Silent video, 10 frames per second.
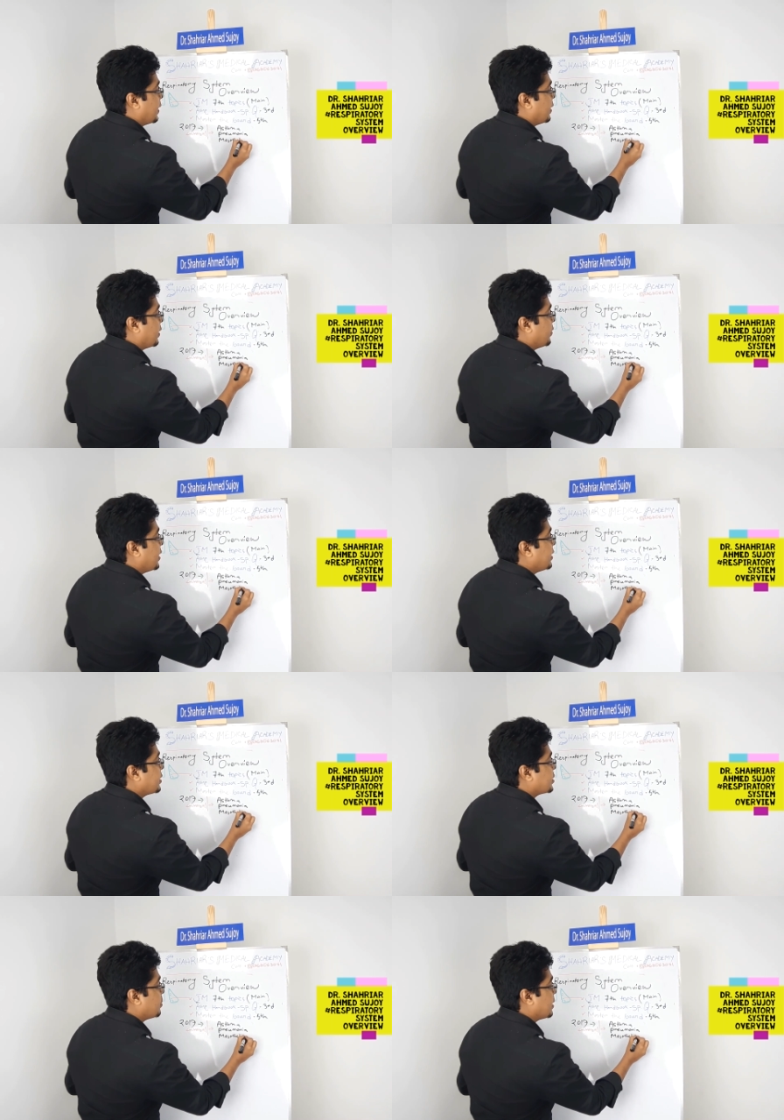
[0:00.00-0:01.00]
All right,
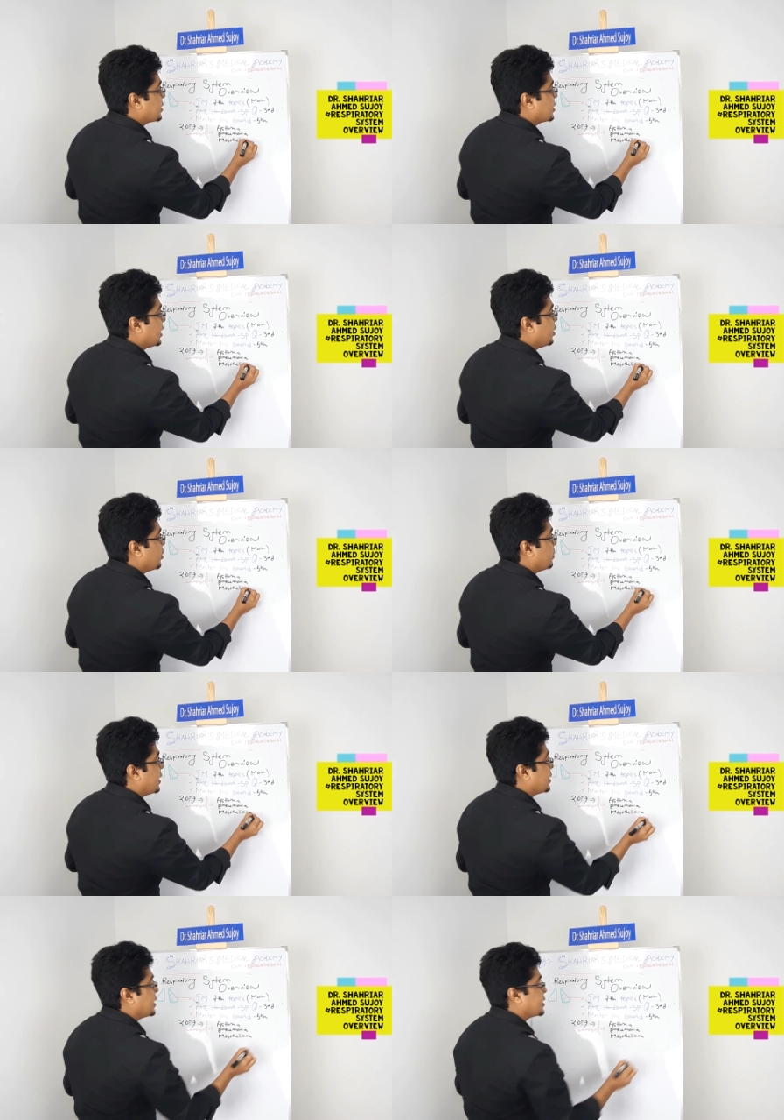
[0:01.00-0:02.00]
so
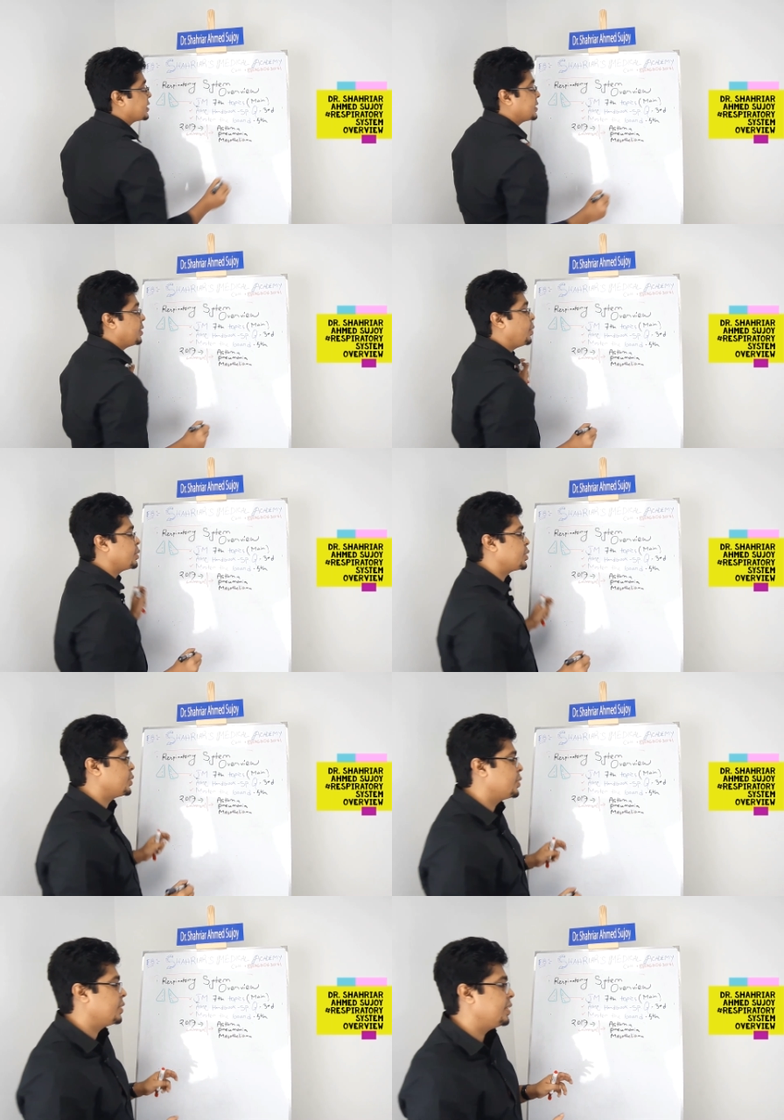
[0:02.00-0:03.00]
mesothelioma, that's
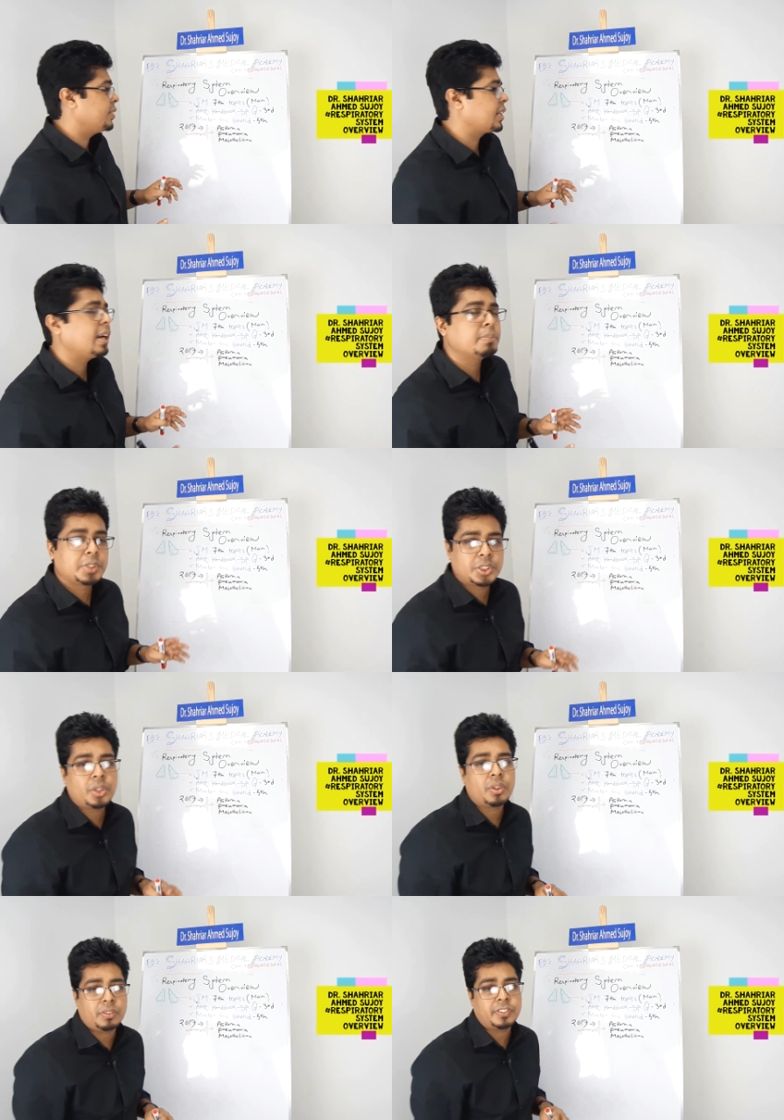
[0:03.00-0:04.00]
also, you know, comes
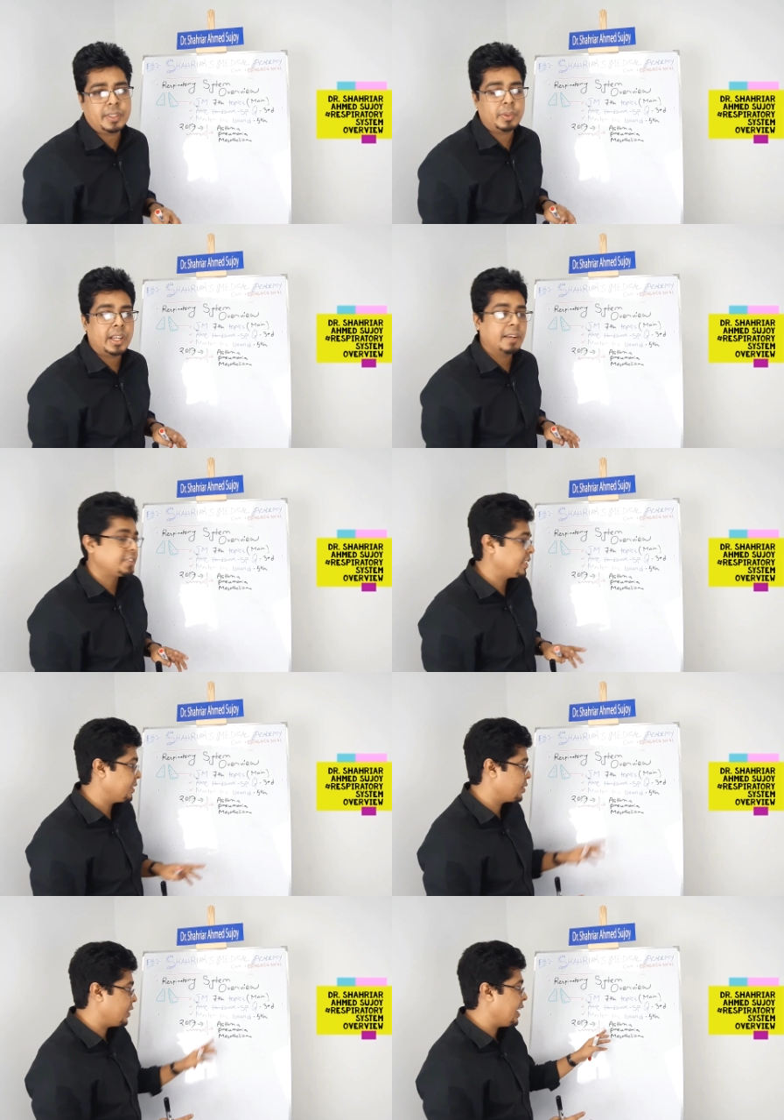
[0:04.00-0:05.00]
so often, we have seen.
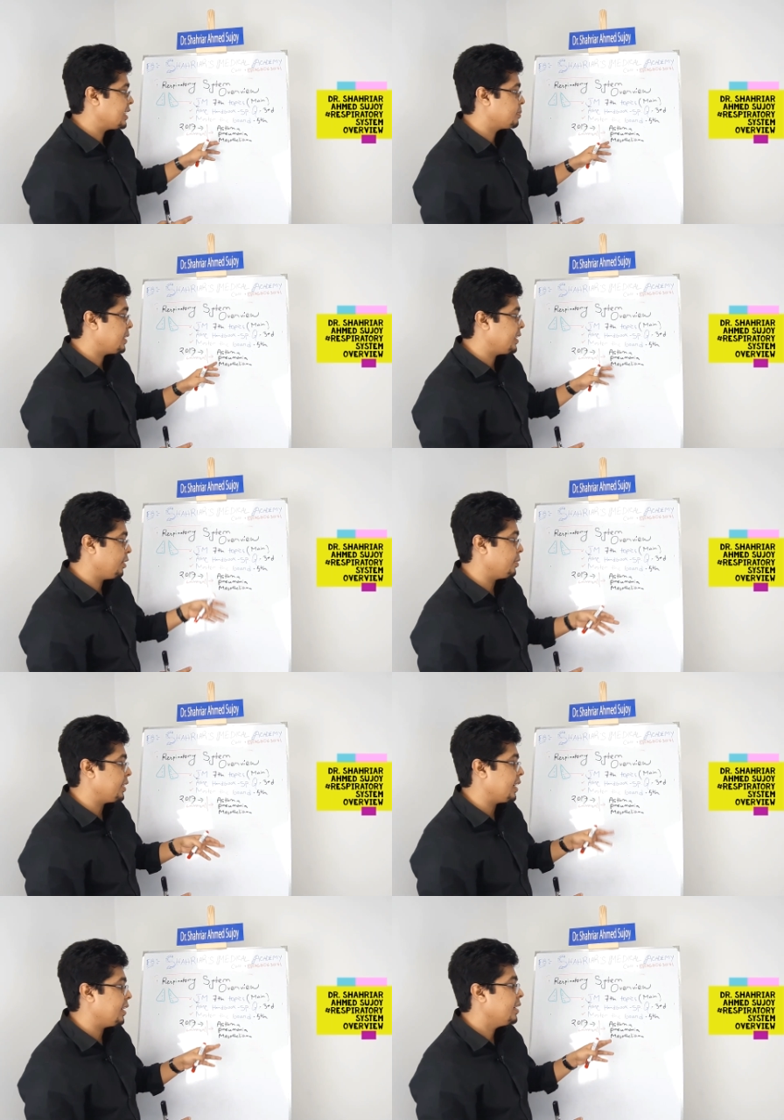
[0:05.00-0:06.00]
So asthma,
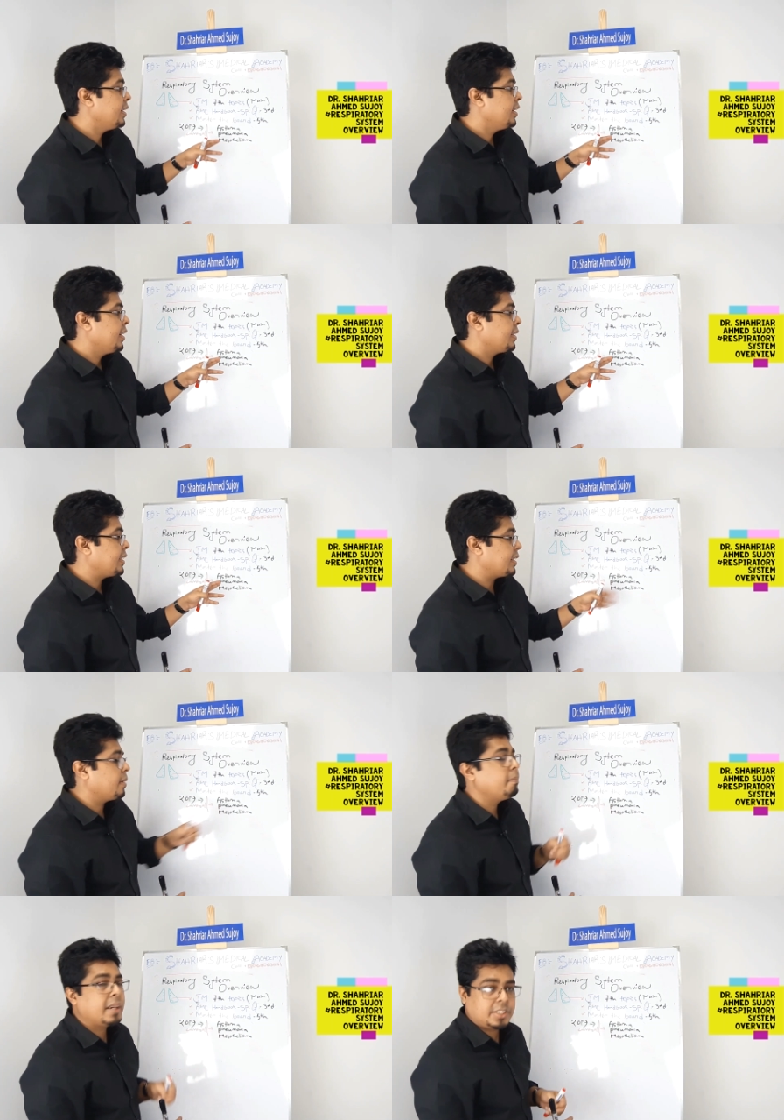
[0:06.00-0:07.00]
pneumonia, that
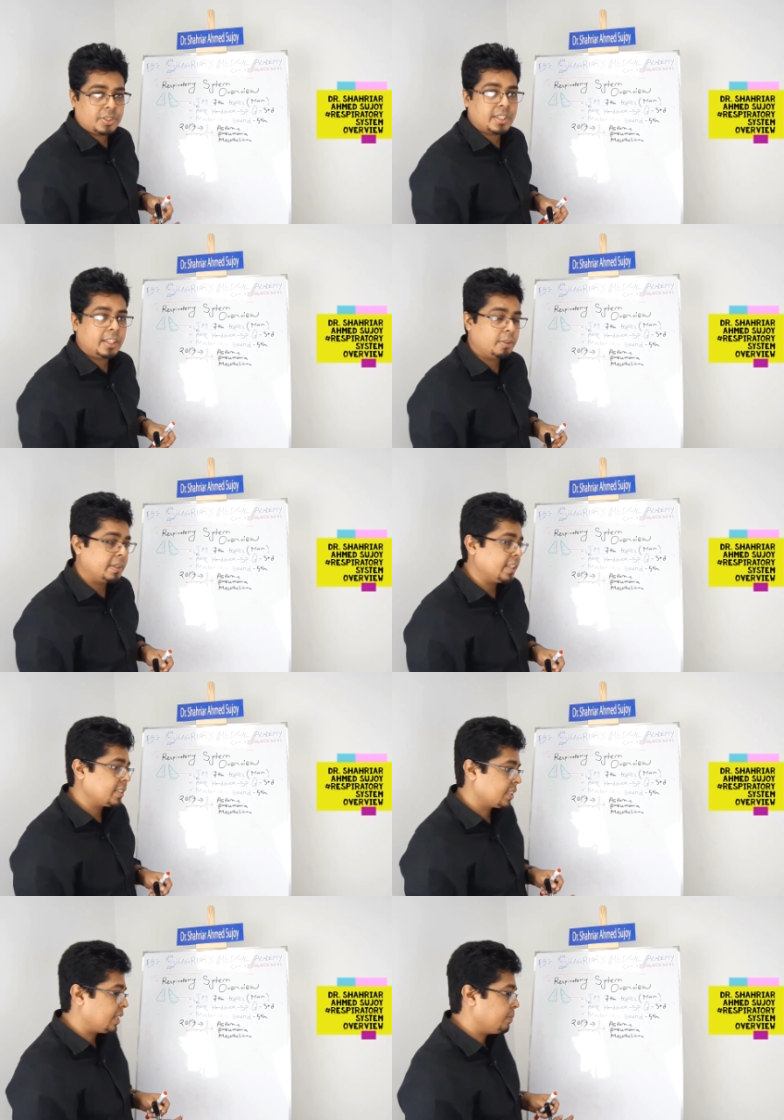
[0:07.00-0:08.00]
mesothelioma,
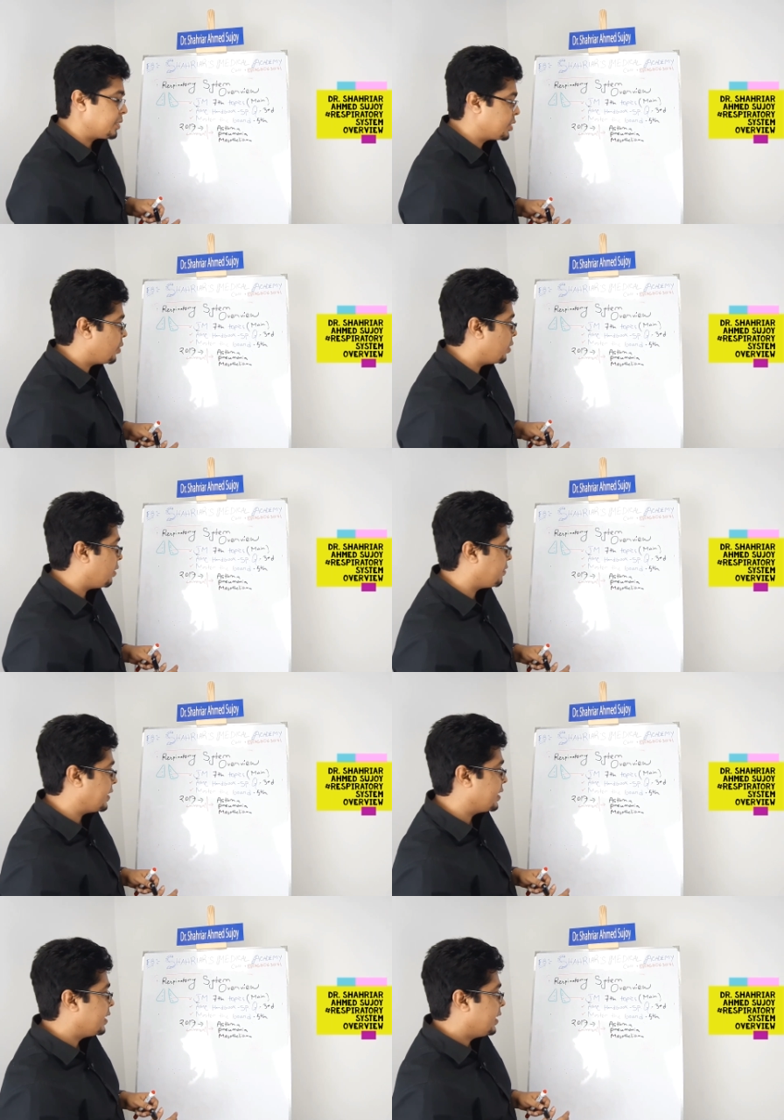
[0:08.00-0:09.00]
that's come so
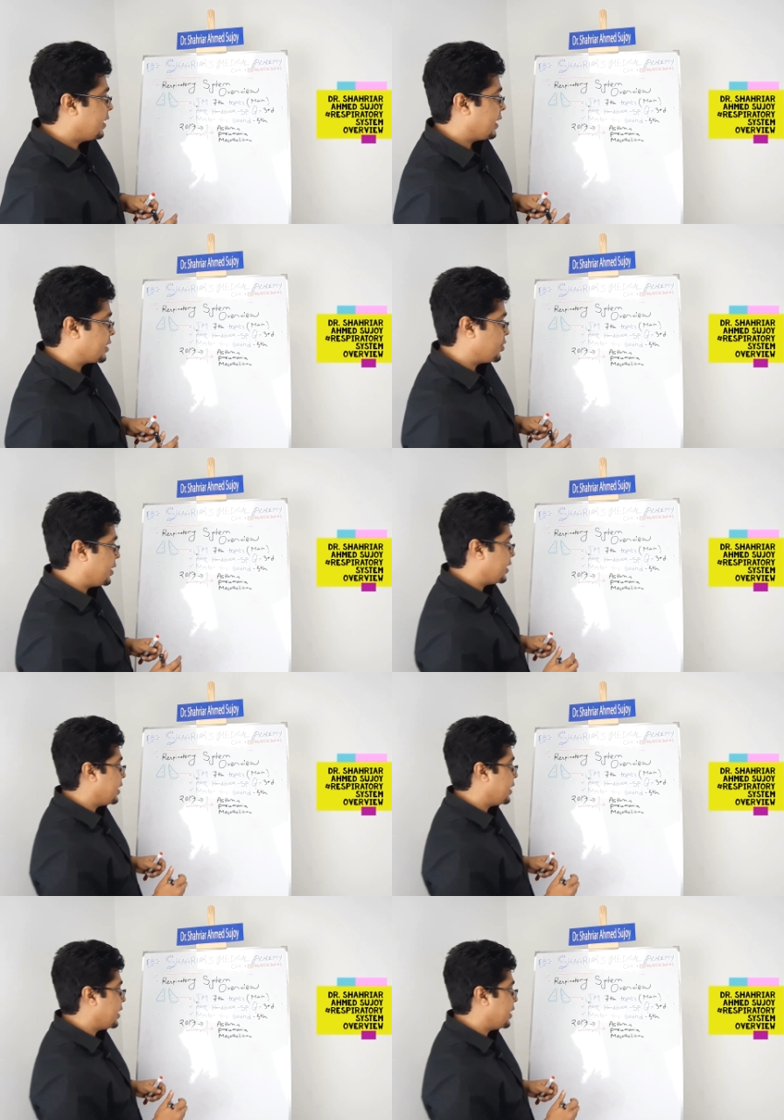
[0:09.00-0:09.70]
often, actually.